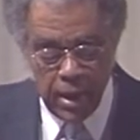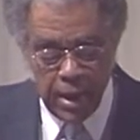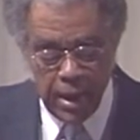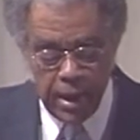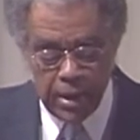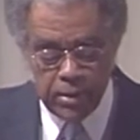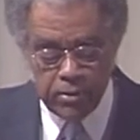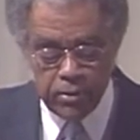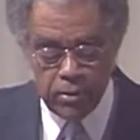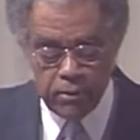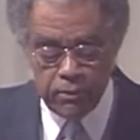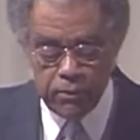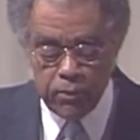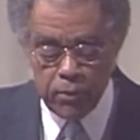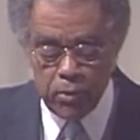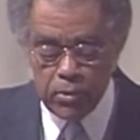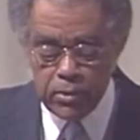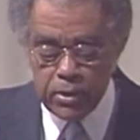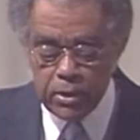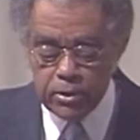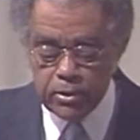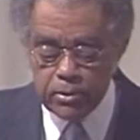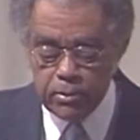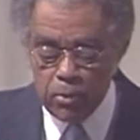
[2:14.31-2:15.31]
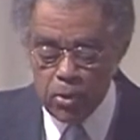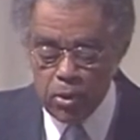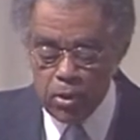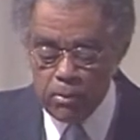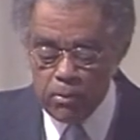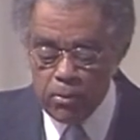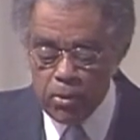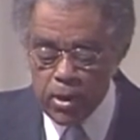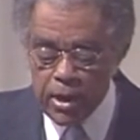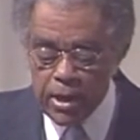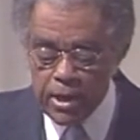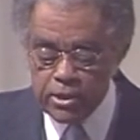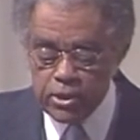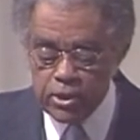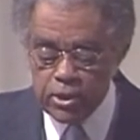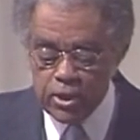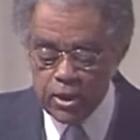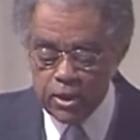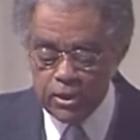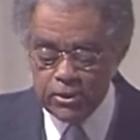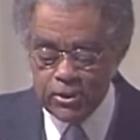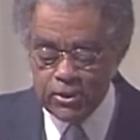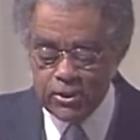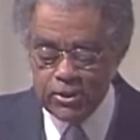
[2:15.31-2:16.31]
and their fruit is more
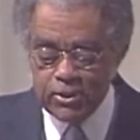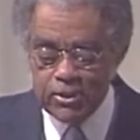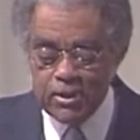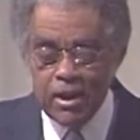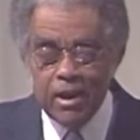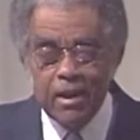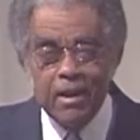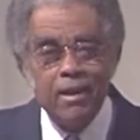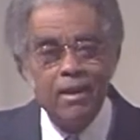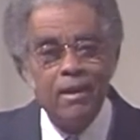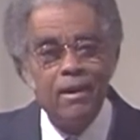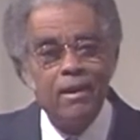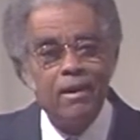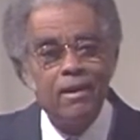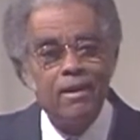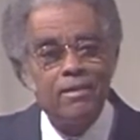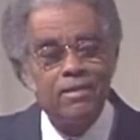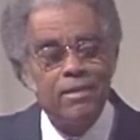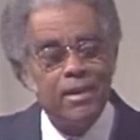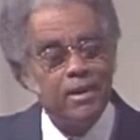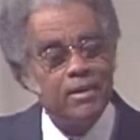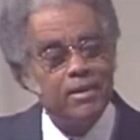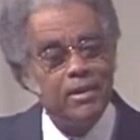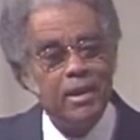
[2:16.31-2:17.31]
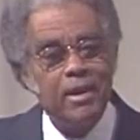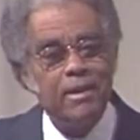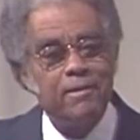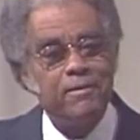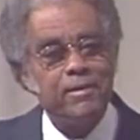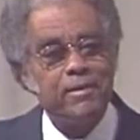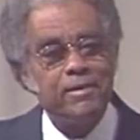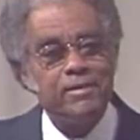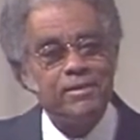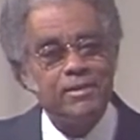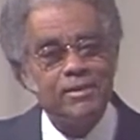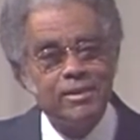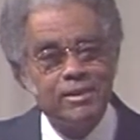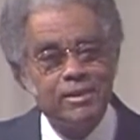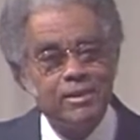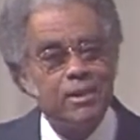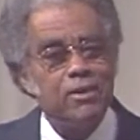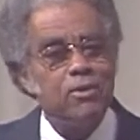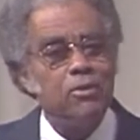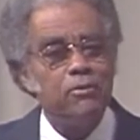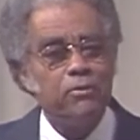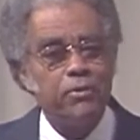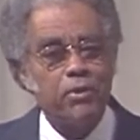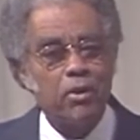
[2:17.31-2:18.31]
precious than even
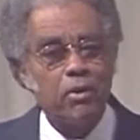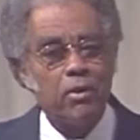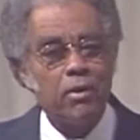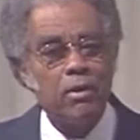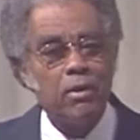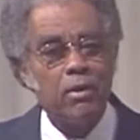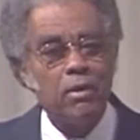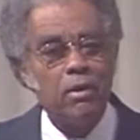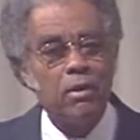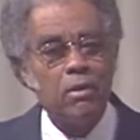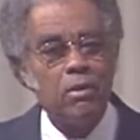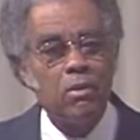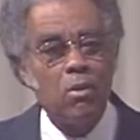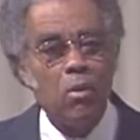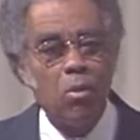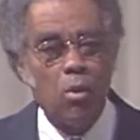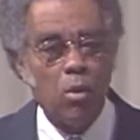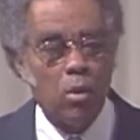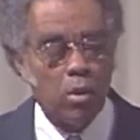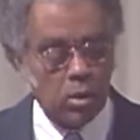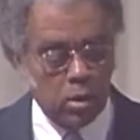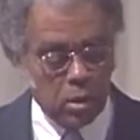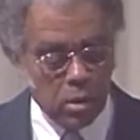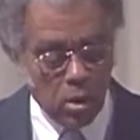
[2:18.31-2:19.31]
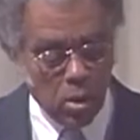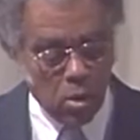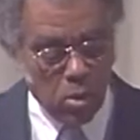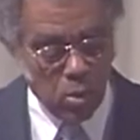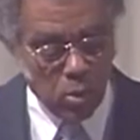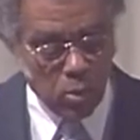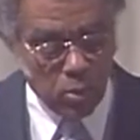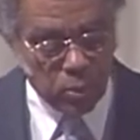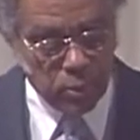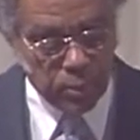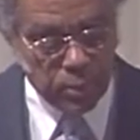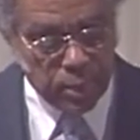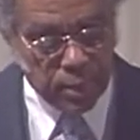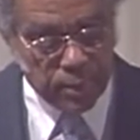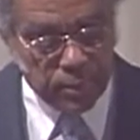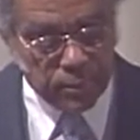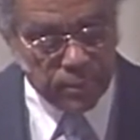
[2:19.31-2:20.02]
silver or gold.